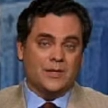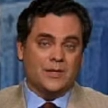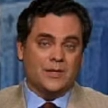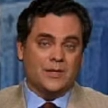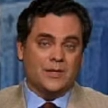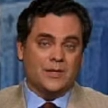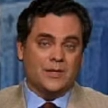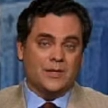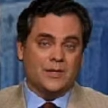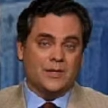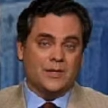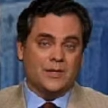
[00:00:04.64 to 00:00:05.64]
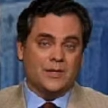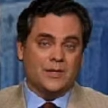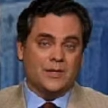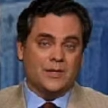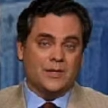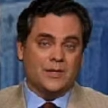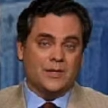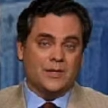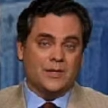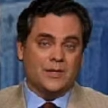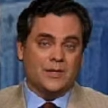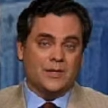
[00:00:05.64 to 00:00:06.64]

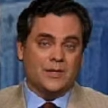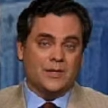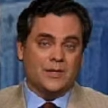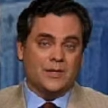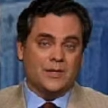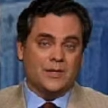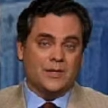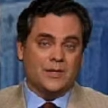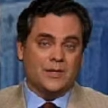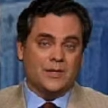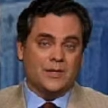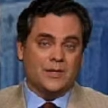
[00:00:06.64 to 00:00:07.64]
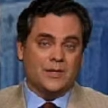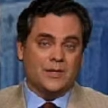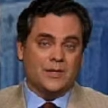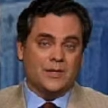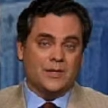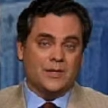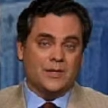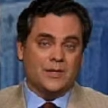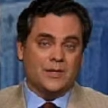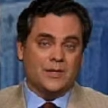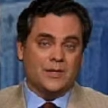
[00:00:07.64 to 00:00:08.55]
(no lip movement)